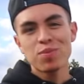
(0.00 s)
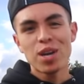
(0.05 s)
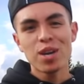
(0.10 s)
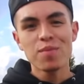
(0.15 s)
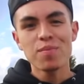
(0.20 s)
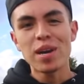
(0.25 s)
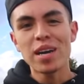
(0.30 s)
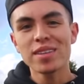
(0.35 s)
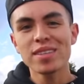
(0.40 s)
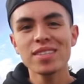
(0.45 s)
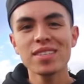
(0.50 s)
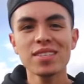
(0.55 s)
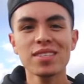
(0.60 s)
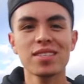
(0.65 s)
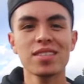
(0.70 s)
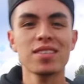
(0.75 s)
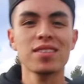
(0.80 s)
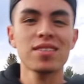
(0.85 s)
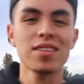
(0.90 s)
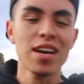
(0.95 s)
part about
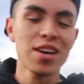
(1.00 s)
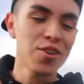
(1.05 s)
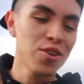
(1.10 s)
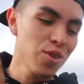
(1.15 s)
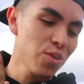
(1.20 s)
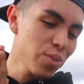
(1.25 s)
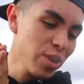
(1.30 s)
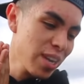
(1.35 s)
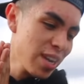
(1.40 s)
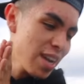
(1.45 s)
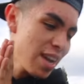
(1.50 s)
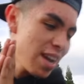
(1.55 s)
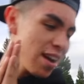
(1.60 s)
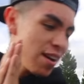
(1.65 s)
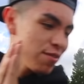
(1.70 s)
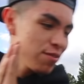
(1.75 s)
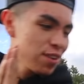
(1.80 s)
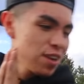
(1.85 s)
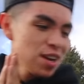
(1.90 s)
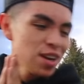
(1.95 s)
this is I know we're gonna
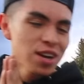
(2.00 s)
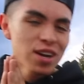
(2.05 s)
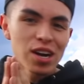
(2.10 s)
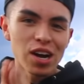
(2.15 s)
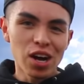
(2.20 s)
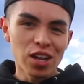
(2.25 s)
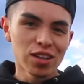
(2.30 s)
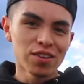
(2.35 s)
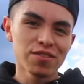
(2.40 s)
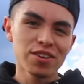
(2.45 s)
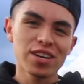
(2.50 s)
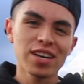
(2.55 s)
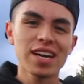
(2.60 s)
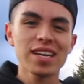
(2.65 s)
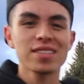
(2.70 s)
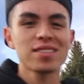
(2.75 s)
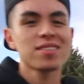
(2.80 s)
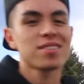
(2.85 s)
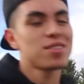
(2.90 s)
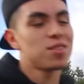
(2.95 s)
have all of your
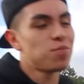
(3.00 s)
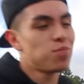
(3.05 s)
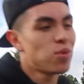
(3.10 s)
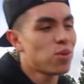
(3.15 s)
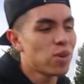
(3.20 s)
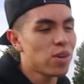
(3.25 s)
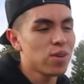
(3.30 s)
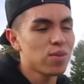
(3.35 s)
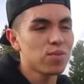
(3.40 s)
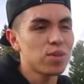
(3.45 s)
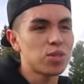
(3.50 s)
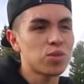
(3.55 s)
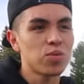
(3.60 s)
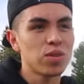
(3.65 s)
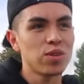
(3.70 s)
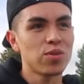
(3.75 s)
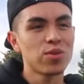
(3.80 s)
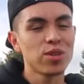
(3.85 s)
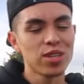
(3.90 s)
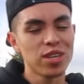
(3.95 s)
guys' support, which
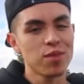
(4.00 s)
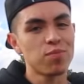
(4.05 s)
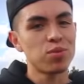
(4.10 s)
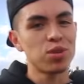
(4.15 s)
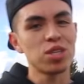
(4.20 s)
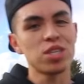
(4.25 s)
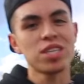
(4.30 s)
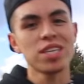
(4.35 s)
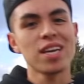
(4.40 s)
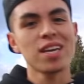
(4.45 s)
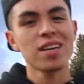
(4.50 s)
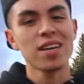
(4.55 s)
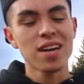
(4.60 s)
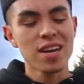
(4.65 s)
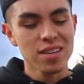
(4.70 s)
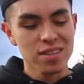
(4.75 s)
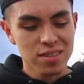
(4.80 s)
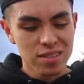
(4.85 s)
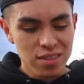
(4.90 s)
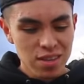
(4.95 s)
we really appreciate,
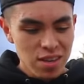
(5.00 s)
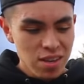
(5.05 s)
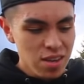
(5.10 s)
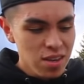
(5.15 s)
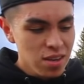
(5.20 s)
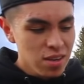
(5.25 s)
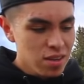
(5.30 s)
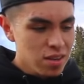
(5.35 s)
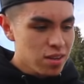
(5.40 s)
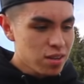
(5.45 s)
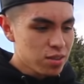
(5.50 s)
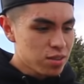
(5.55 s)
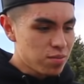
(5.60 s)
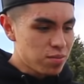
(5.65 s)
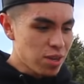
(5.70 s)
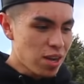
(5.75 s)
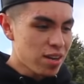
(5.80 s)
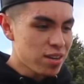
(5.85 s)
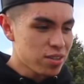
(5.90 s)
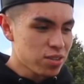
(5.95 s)
guys. To
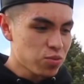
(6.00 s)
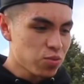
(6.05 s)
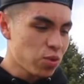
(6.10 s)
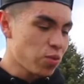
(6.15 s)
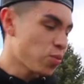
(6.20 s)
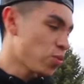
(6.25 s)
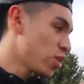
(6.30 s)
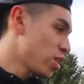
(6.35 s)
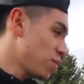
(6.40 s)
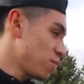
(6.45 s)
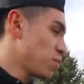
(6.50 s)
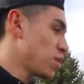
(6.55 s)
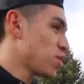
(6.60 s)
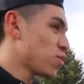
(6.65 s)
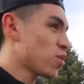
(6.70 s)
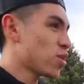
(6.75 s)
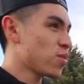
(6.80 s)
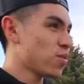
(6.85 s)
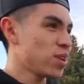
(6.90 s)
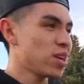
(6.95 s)
be honest, we wouldn't be
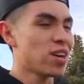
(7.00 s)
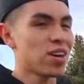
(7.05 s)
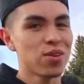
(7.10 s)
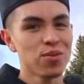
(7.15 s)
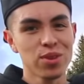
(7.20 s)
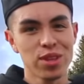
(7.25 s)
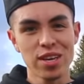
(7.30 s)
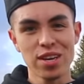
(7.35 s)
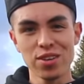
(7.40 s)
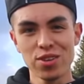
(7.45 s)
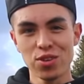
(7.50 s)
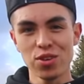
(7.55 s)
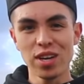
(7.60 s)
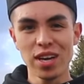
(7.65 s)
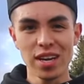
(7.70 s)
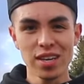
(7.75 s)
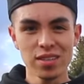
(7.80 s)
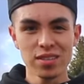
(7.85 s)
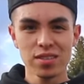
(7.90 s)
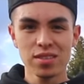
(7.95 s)
where we are without you
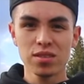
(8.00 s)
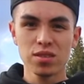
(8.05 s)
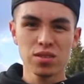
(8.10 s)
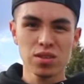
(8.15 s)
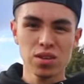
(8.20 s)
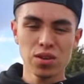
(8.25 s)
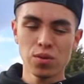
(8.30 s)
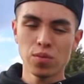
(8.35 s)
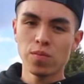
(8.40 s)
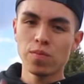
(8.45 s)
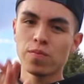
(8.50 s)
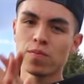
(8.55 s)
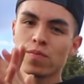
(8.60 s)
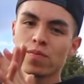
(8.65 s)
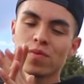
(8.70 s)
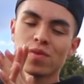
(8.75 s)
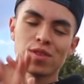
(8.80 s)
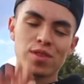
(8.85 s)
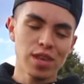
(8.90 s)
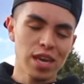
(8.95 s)
guys. So
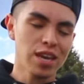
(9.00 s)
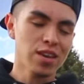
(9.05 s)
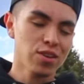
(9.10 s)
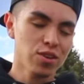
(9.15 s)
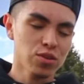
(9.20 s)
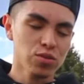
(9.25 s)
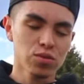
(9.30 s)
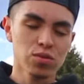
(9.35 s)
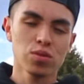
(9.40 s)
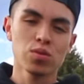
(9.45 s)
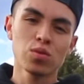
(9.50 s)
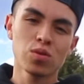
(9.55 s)
thank you